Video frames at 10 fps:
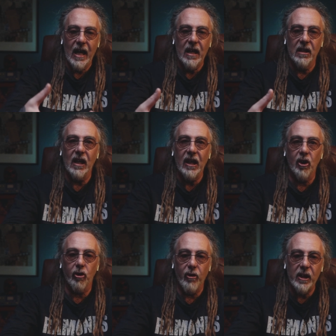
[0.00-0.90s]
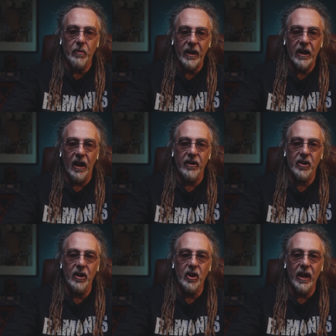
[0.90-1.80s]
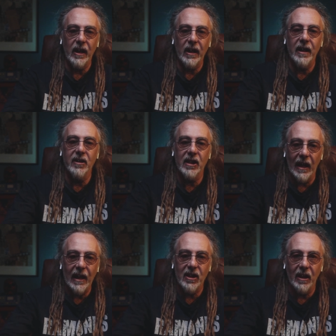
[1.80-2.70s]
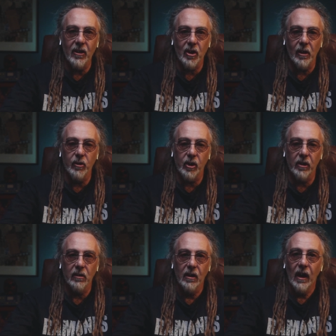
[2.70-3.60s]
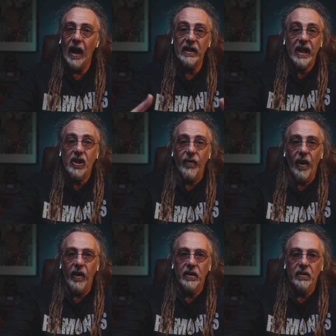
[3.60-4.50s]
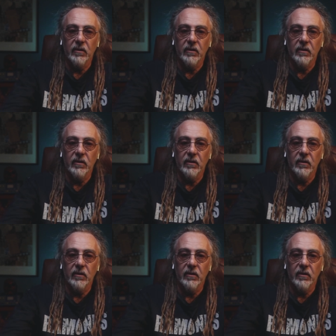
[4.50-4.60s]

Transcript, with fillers: is incredibly carcinogenic until it's in a solution, and then it's fine.